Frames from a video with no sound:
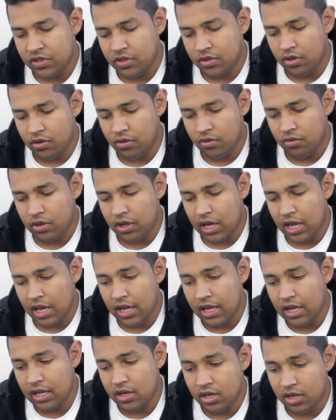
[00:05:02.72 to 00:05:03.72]
So I
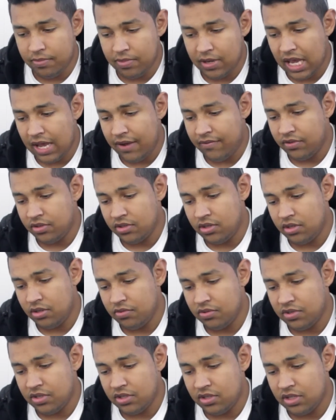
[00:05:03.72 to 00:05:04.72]
ended up having to
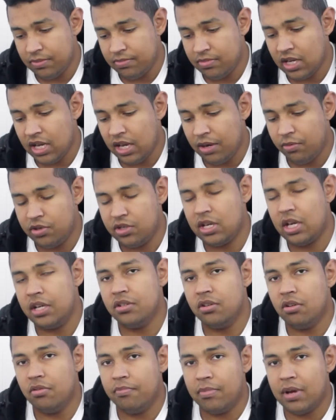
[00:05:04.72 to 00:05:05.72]
use a zip tie, which I
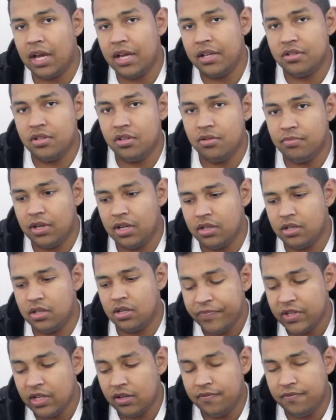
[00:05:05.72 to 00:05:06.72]
don't mind too
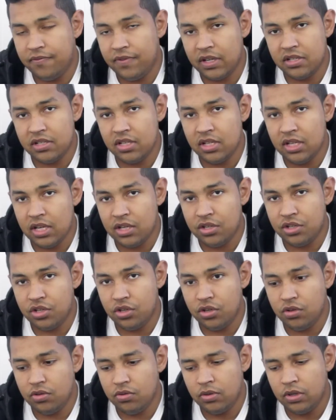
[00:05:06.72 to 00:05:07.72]
much. It fixed the
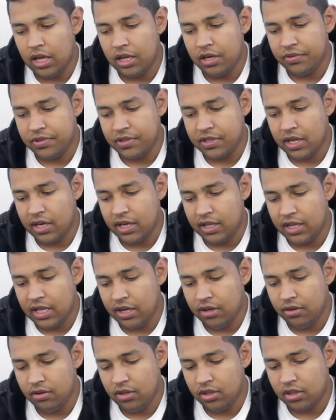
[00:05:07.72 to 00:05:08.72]
issue. I know it's kind of
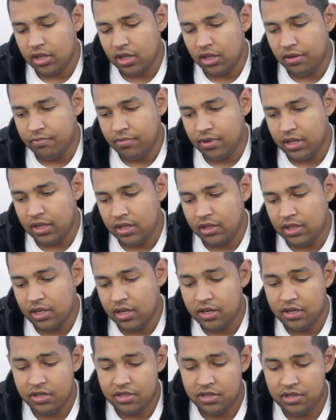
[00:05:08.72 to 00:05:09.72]
ghetto looking, but there
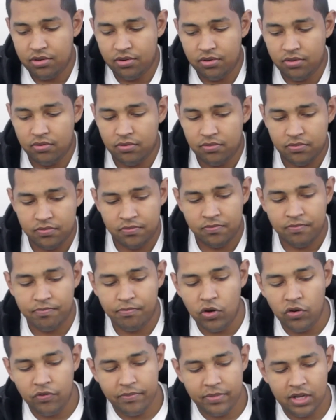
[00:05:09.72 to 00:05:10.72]
is zero
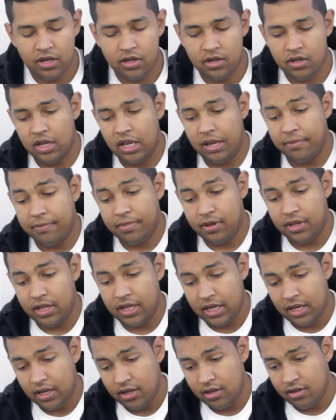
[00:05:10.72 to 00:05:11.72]
movement and
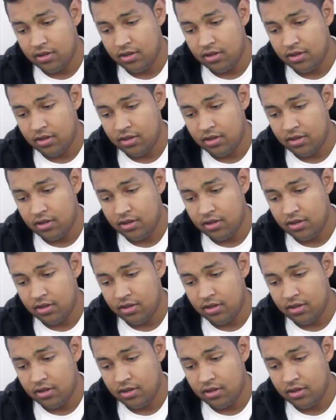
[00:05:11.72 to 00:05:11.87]
play.